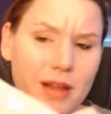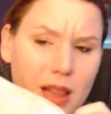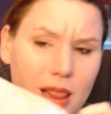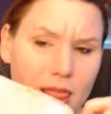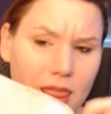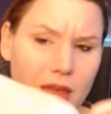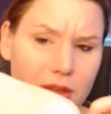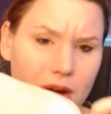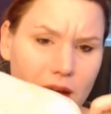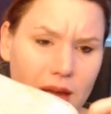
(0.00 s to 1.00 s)

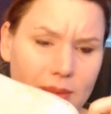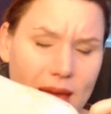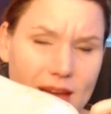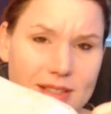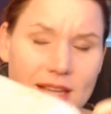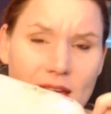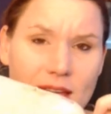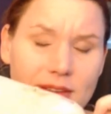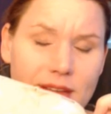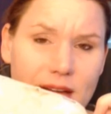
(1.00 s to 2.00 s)
leather eye mask.
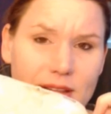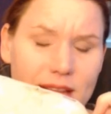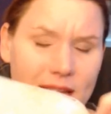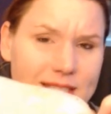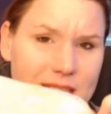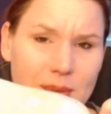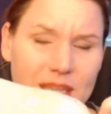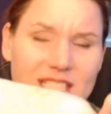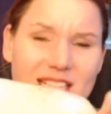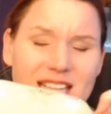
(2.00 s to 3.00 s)
Now, last time I
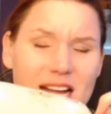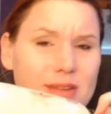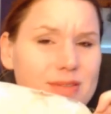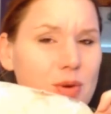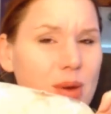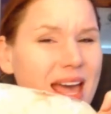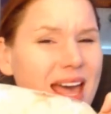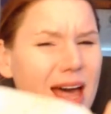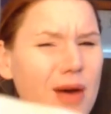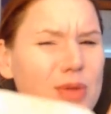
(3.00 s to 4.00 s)
checked, I don't know
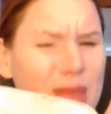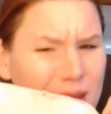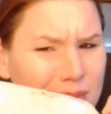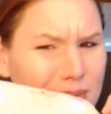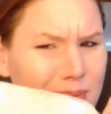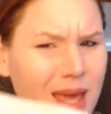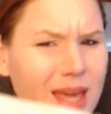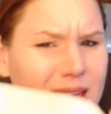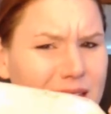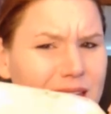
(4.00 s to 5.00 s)
how they
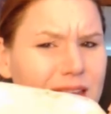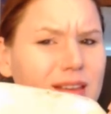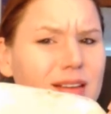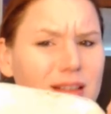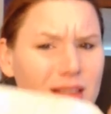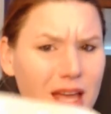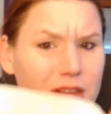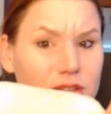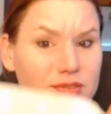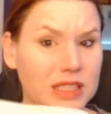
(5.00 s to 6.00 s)
make
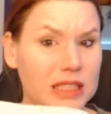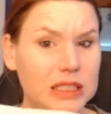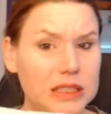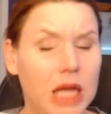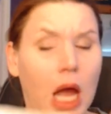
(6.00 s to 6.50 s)
leather vegan.